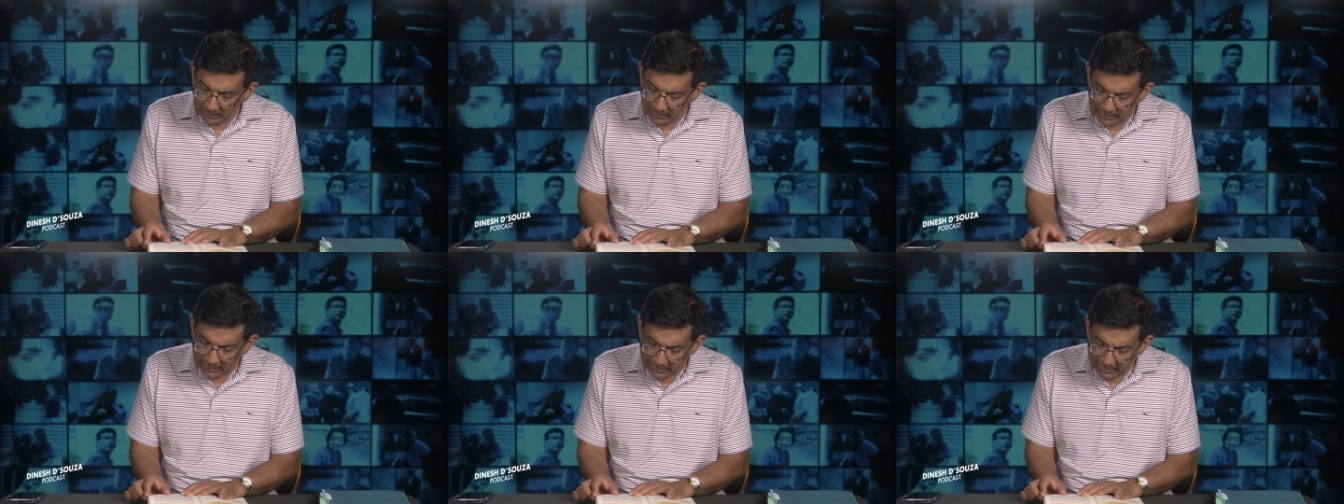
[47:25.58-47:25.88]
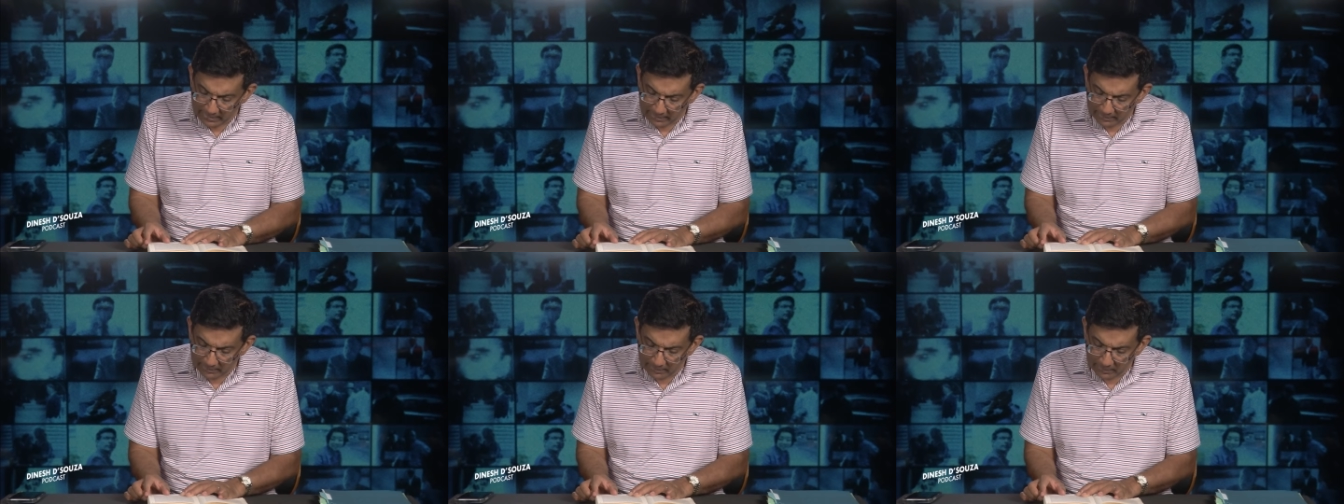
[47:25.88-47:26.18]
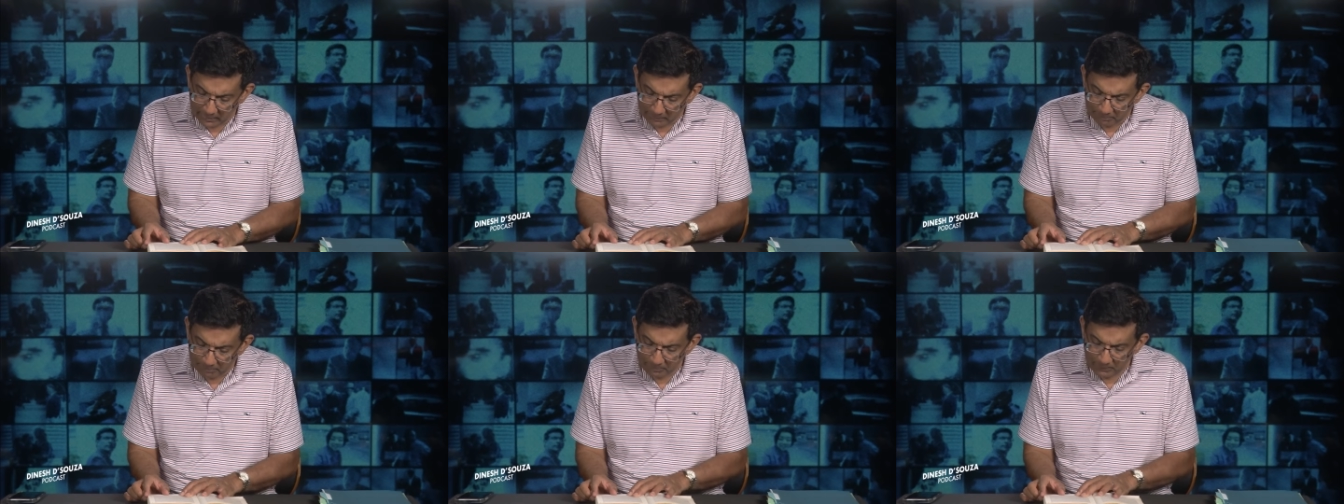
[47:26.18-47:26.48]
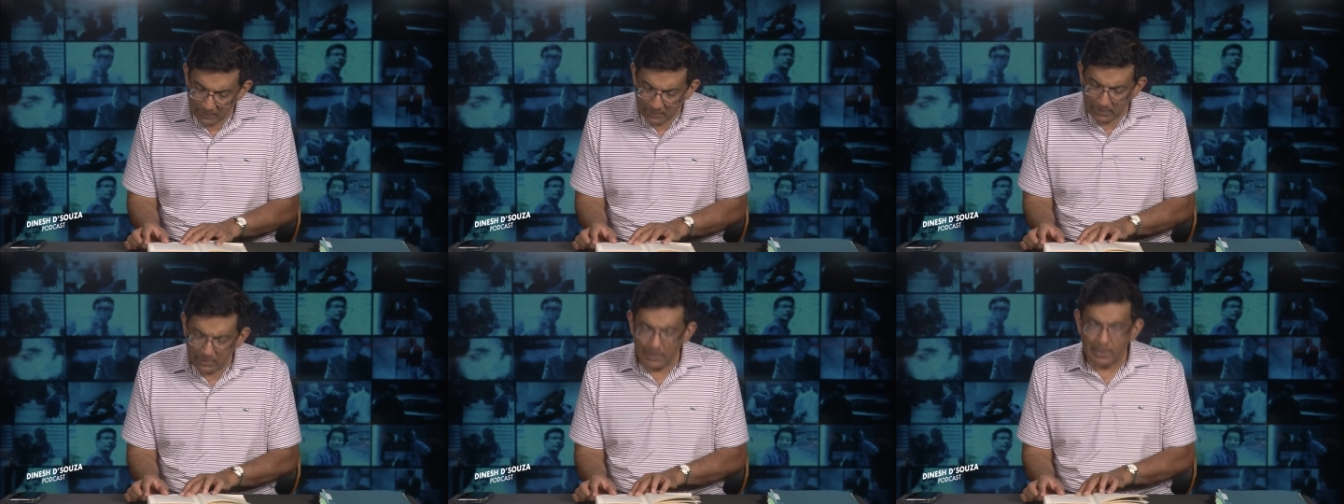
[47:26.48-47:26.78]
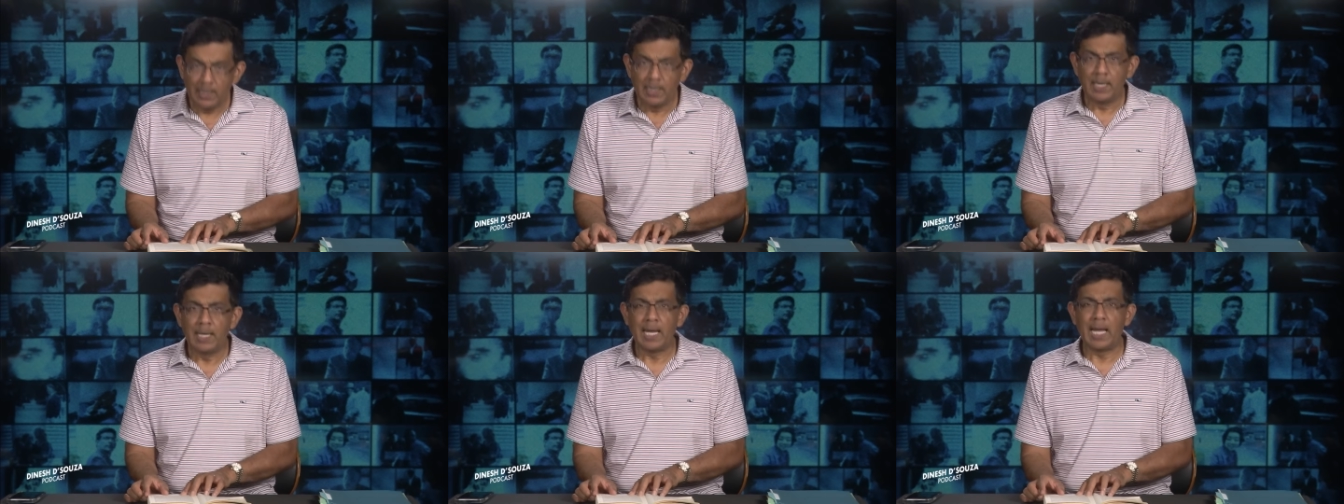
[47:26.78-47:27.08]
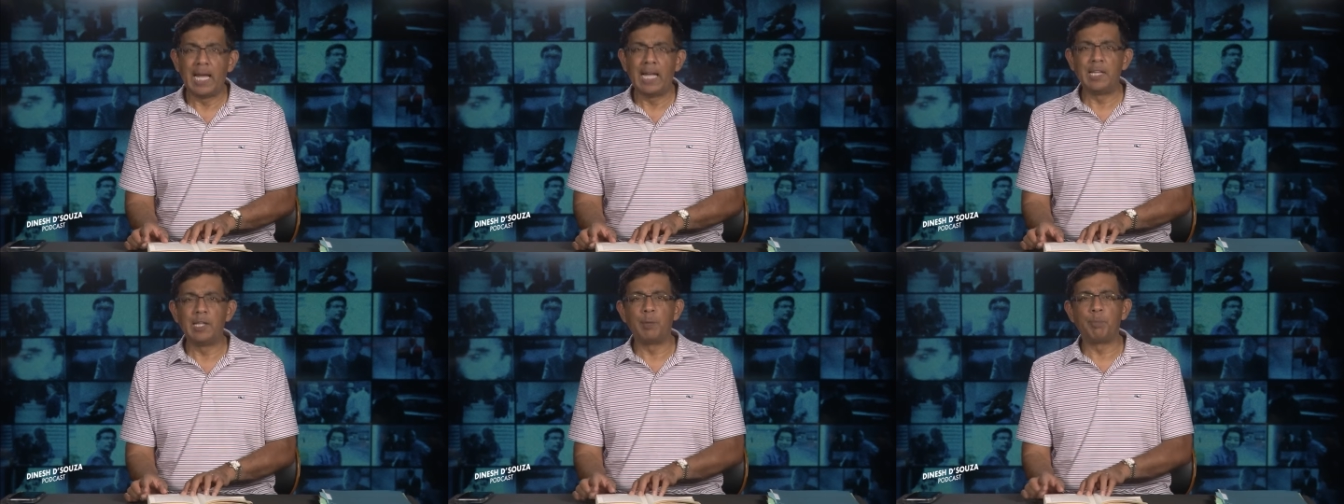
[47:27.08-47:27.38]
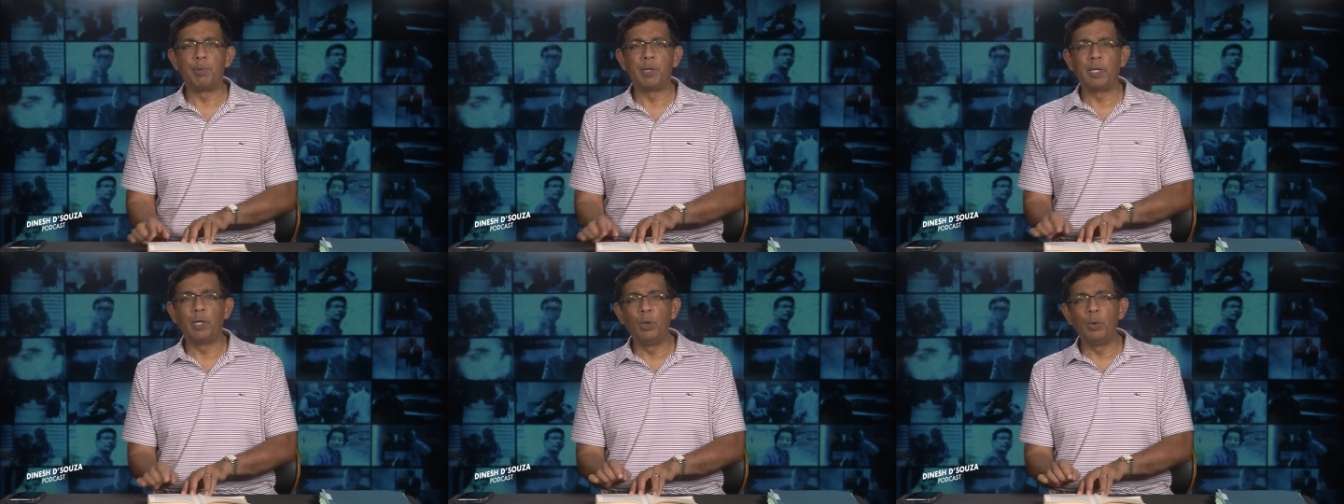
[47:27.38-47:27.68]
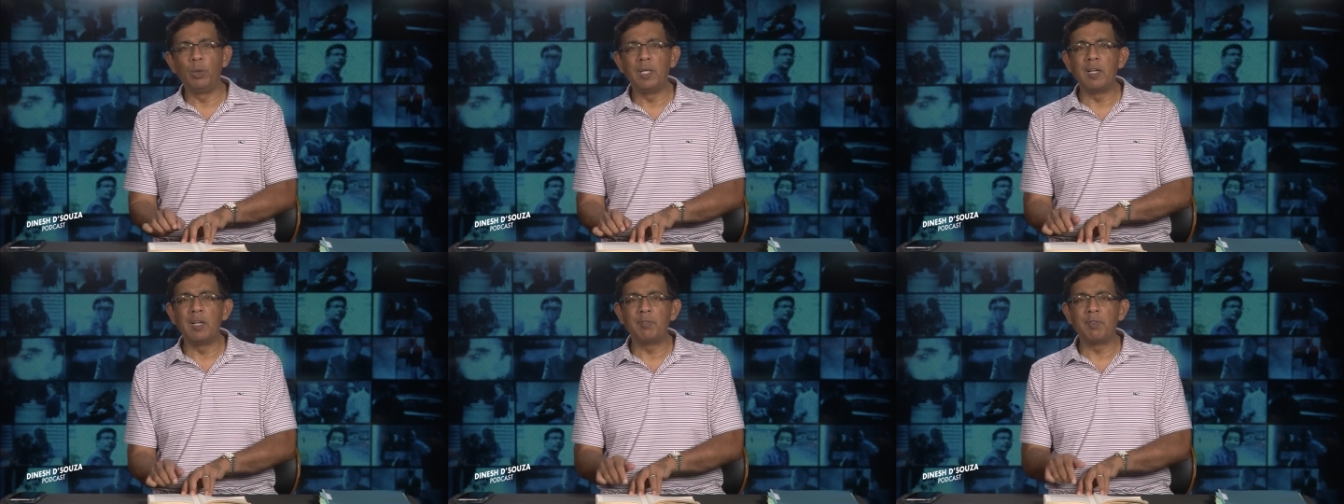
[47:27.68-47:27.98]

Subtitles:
And the peculiar